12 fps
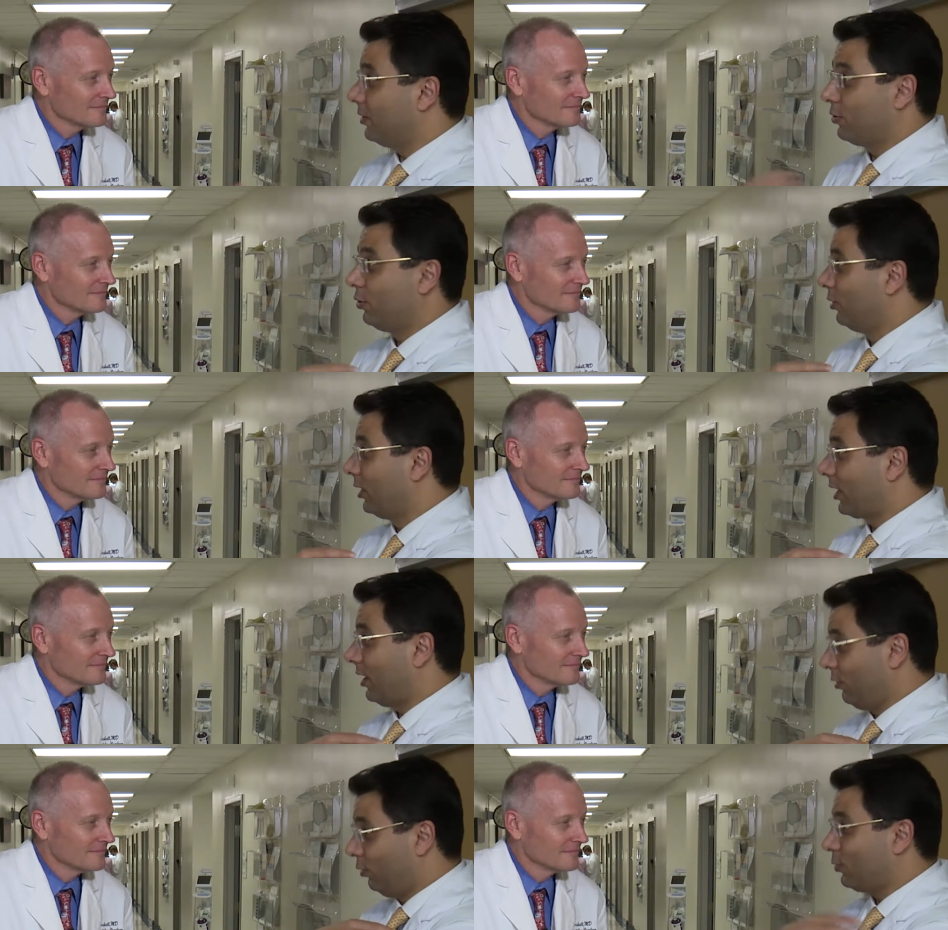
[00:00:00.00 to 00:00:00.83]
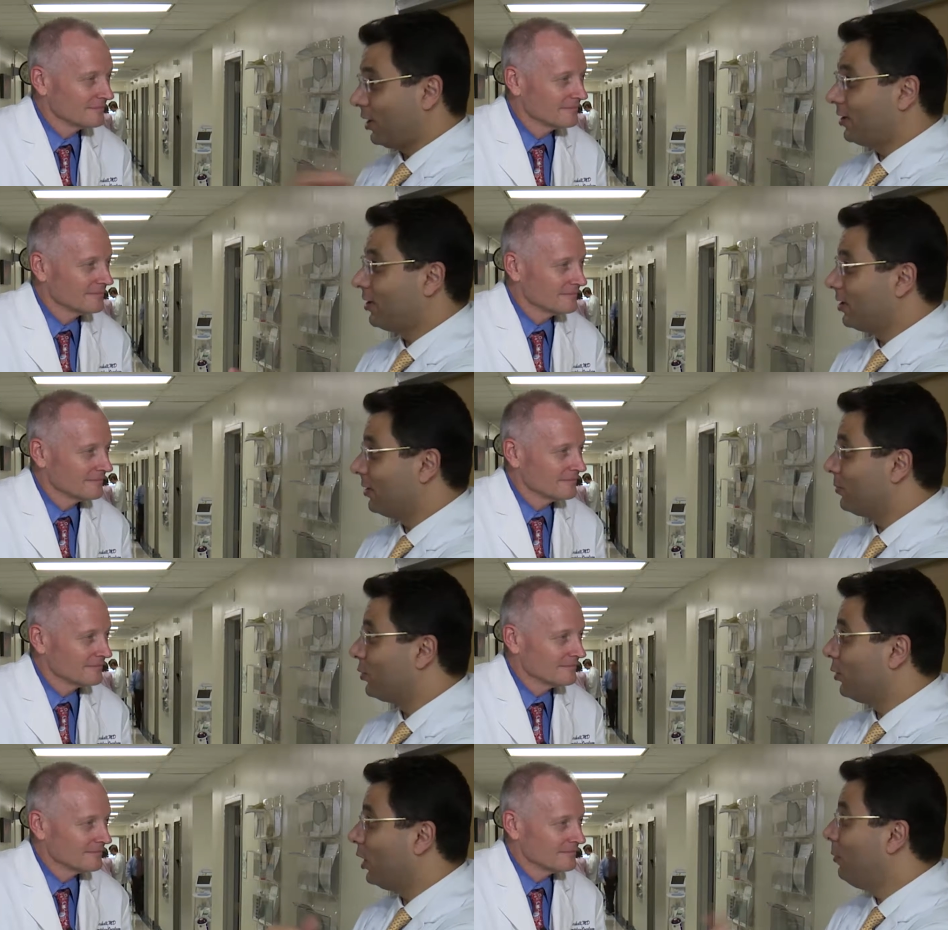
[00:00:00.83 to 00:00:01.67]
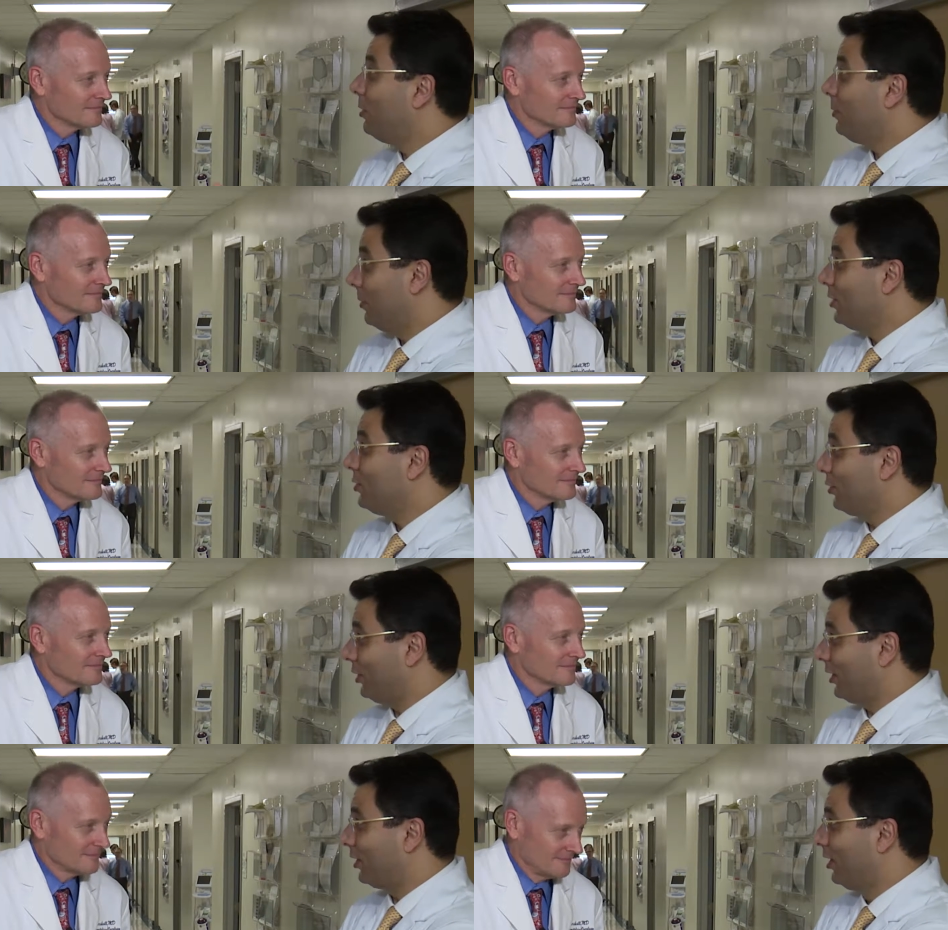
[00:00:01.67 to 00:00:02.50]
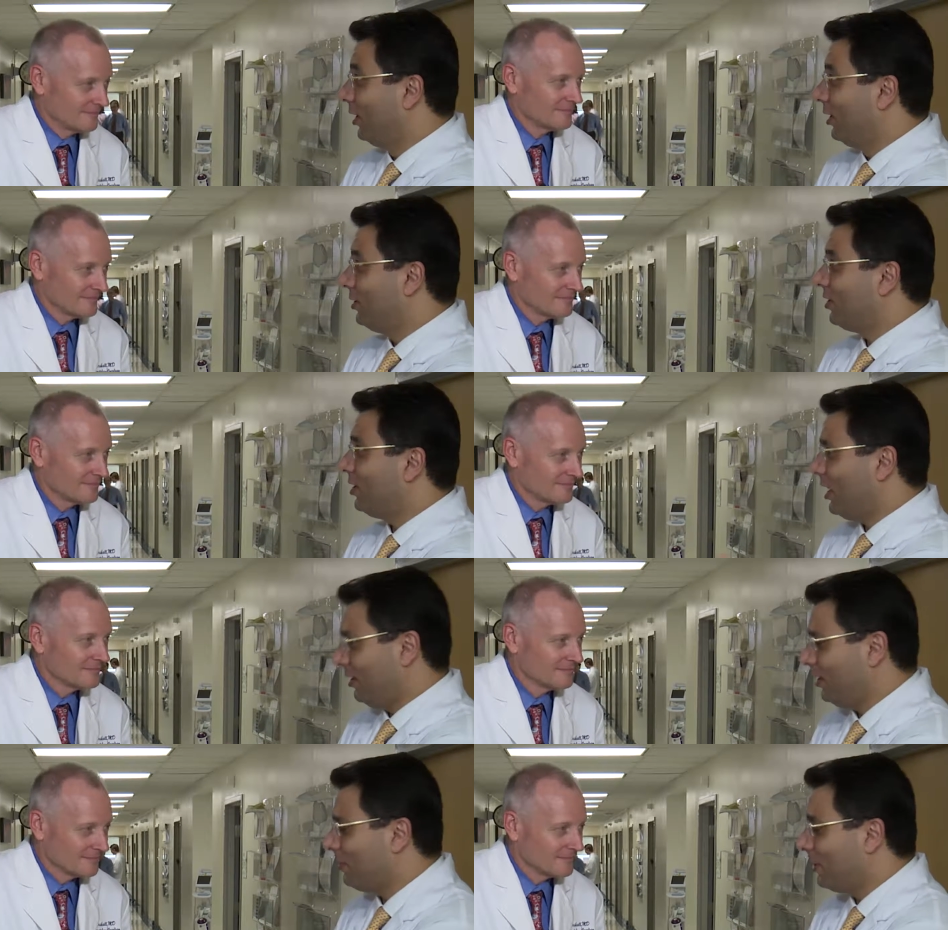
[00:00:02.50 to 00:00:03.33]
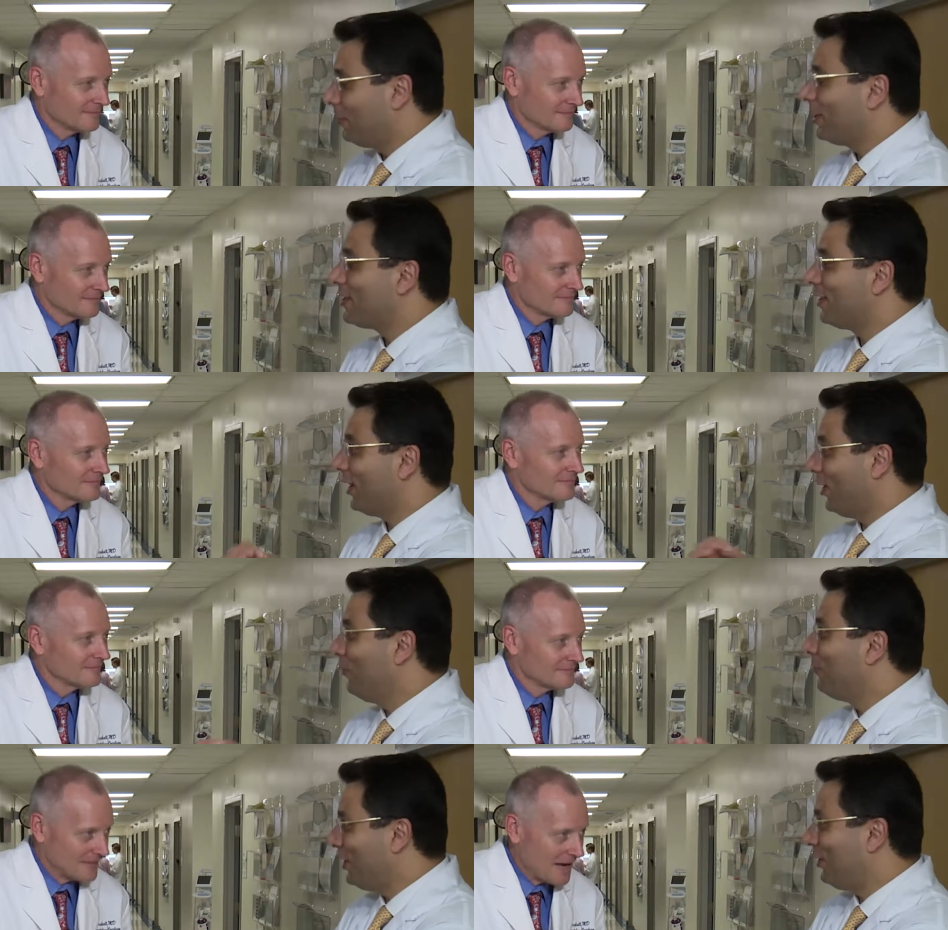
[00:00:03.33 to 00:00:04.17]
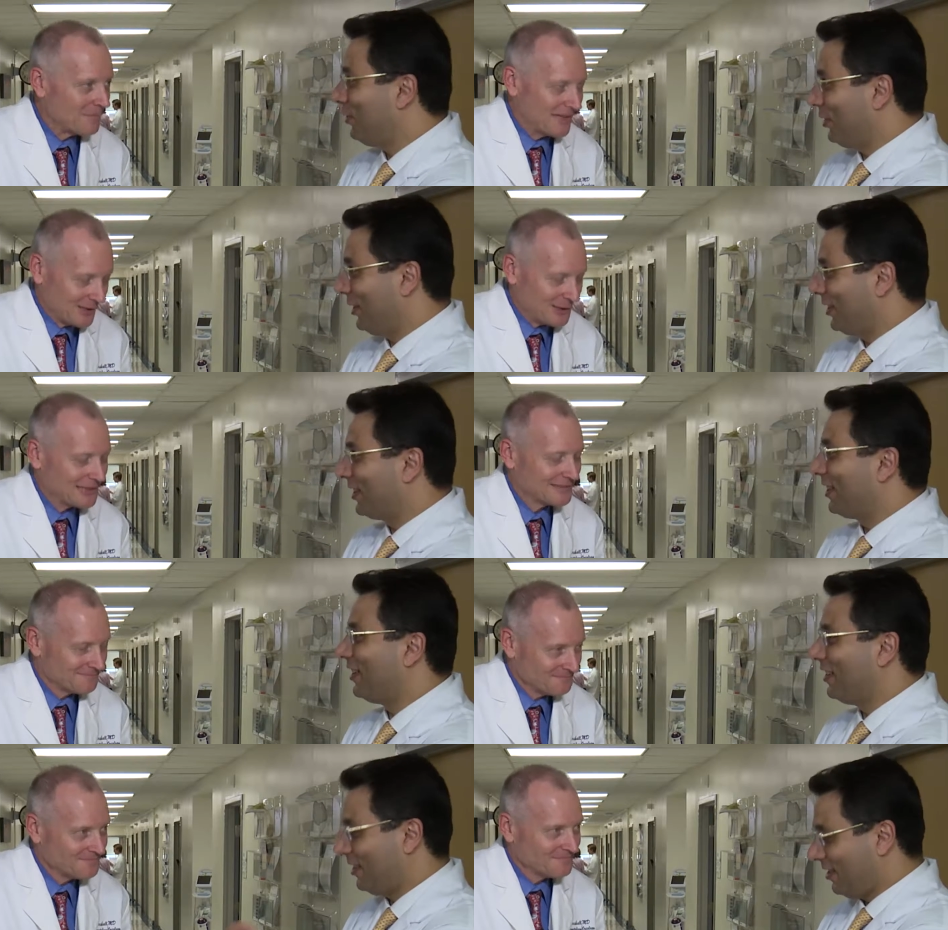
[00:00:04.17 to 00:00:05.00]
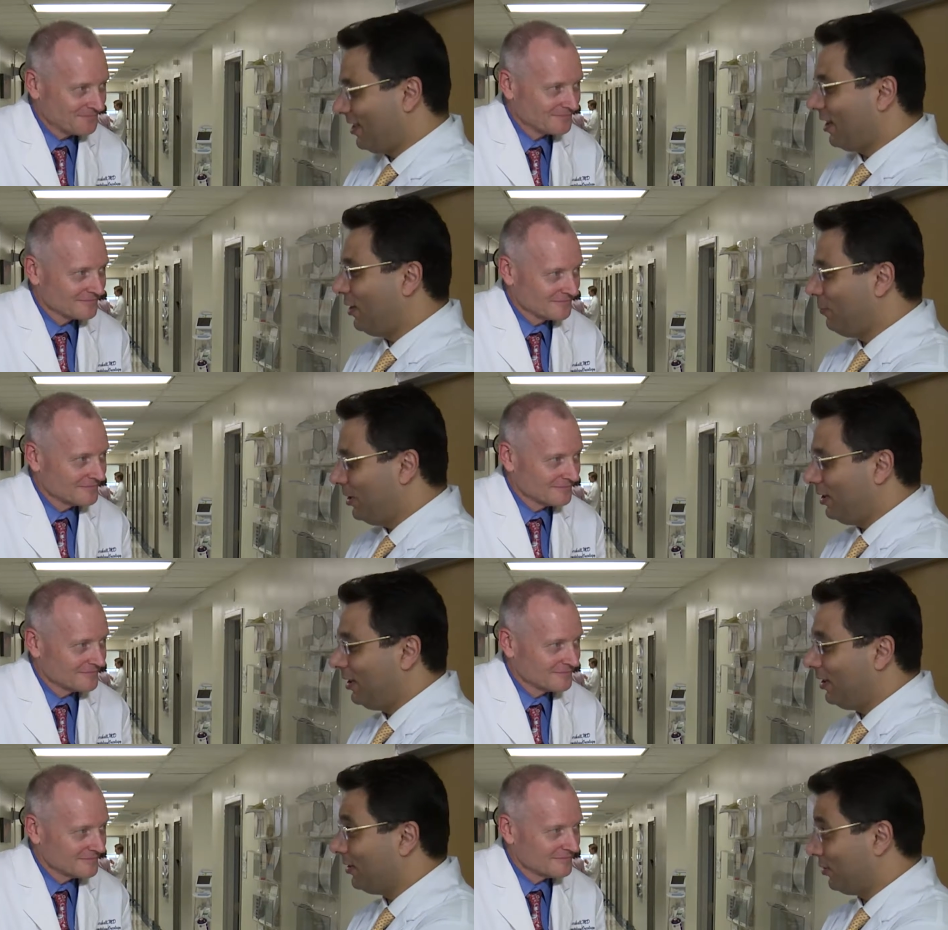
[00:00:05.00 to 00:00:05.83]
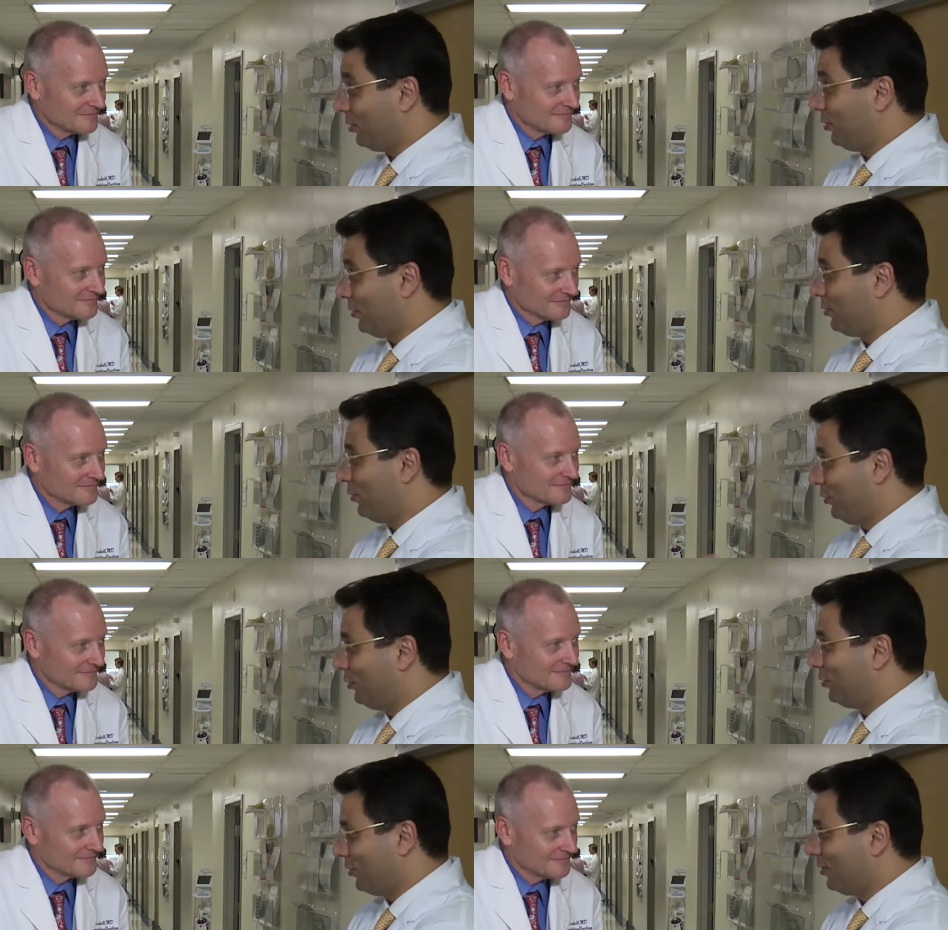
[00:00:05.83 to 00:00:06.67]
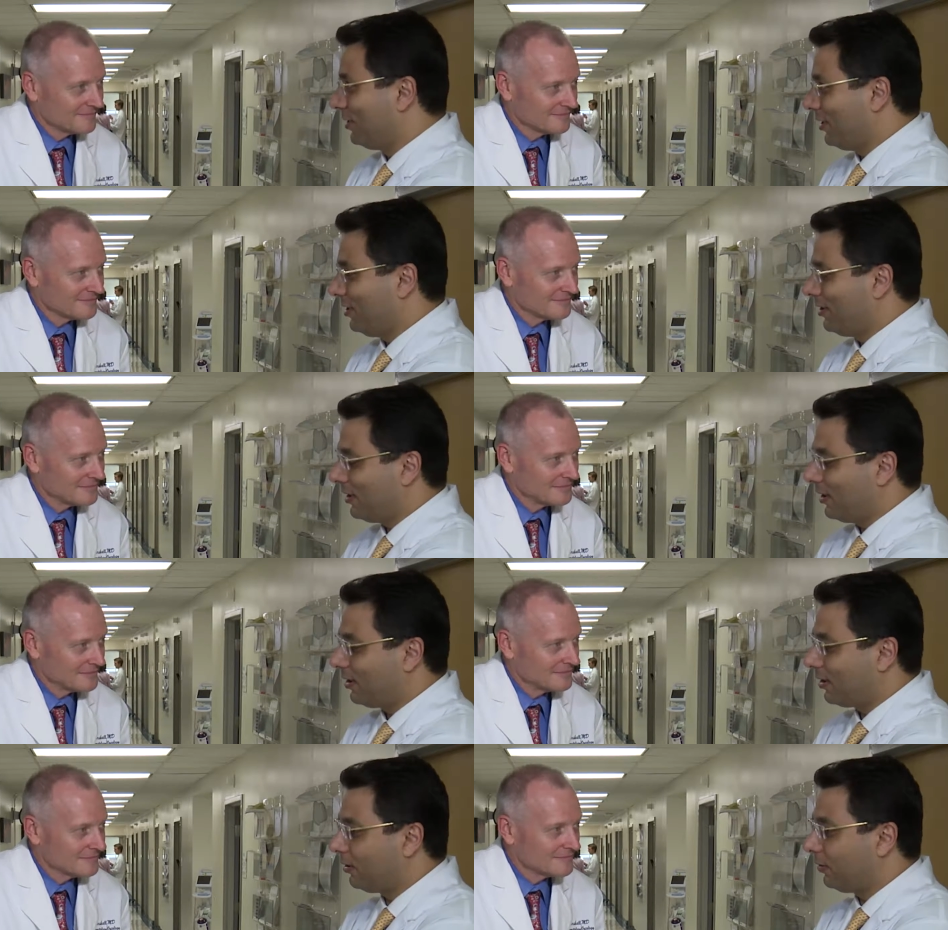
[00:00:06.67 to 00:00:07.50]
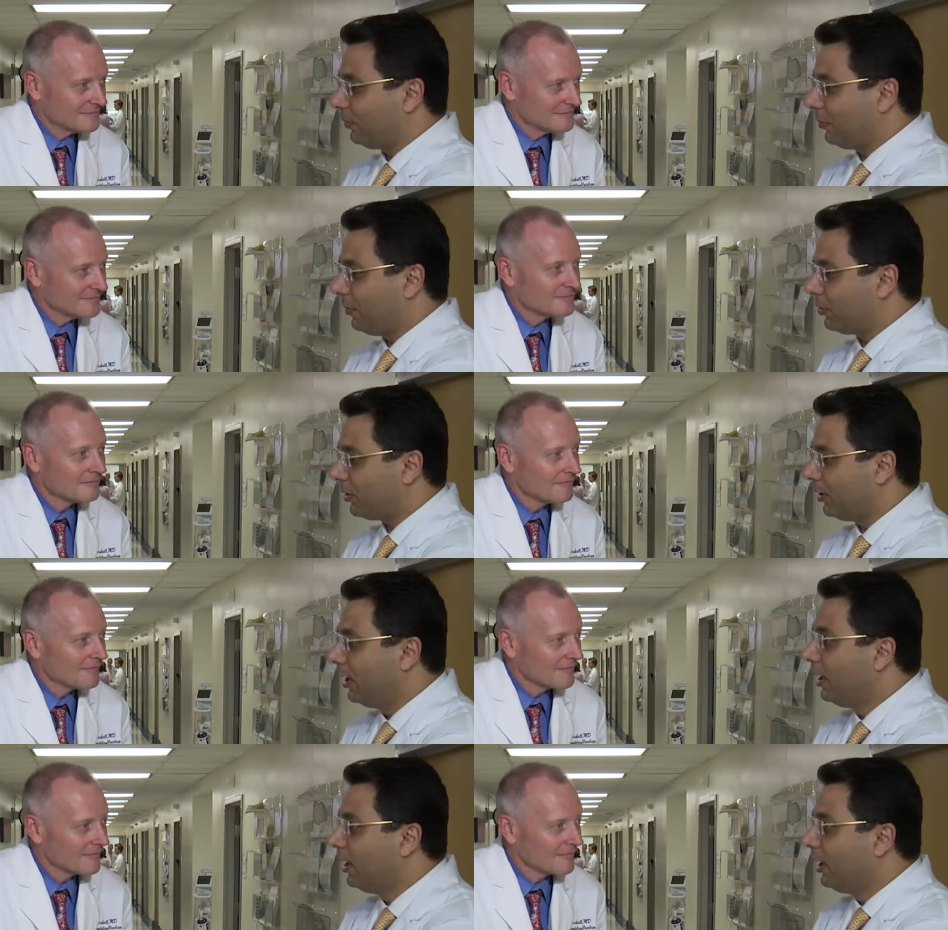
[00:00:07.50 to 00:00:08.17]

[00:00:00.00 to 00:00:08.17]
Speaker 1: So like I always ask them, so how many pills you take? Mm. They said I take my pill. I said how many how you many take uh, and how many days. So so you know they, they got the right information.